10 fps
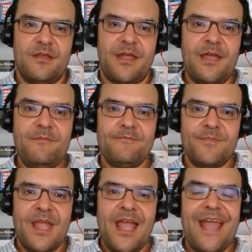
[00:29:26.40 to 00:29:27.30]
Okay.
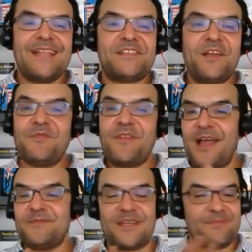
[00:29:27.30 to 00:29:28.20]
And
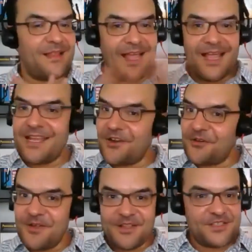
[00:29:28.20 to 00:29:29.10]
sometimes, I'm not lying
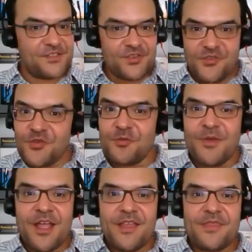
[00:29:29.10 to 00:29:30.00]
here, this is true.